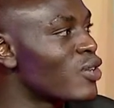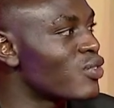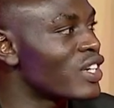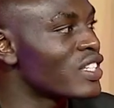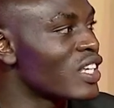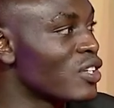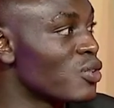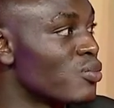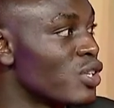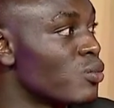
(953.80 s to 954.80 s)
How fast can
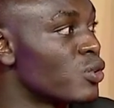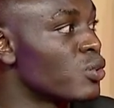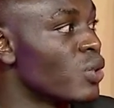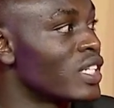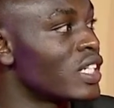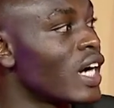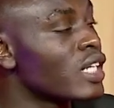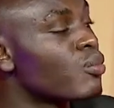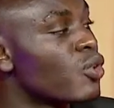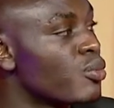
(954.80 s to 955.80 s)
you be able to
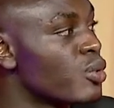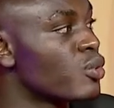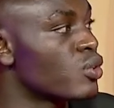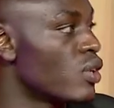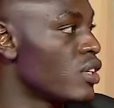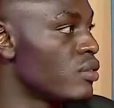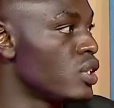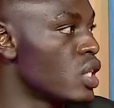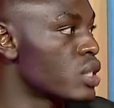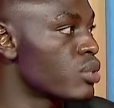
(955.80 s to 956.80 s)
attract more people to live
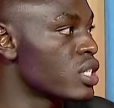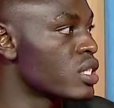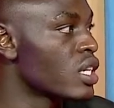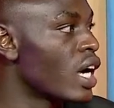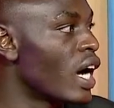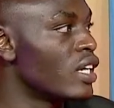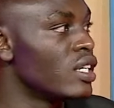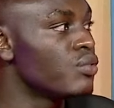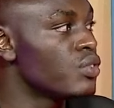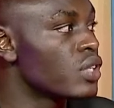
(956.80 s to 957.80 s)
in your space? Mm-hmm.
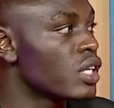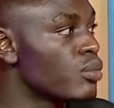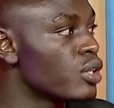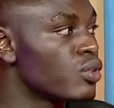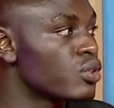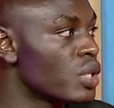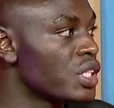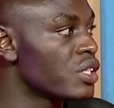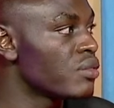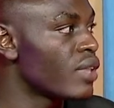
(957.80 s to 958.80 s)
And if you can be able to
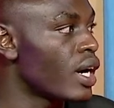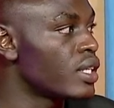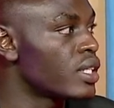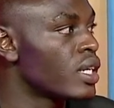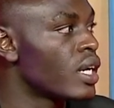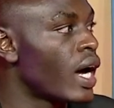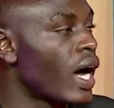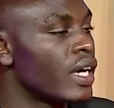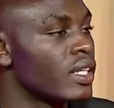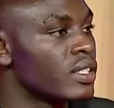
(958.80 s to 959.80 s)
achieve that,
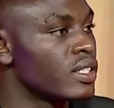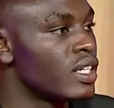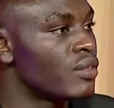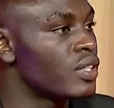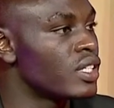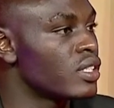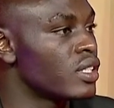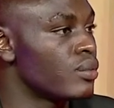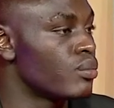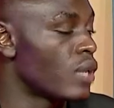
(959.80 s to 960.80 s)
I
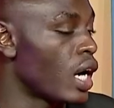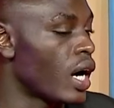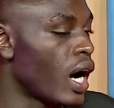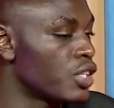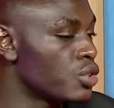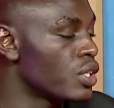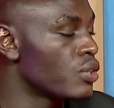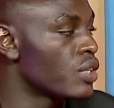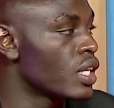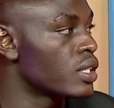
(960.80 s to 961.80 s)
definitely uh, assure
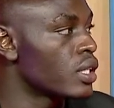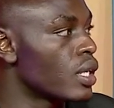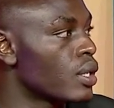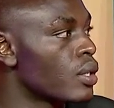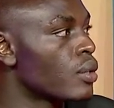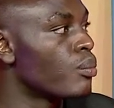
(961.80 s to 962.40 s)
you that uh,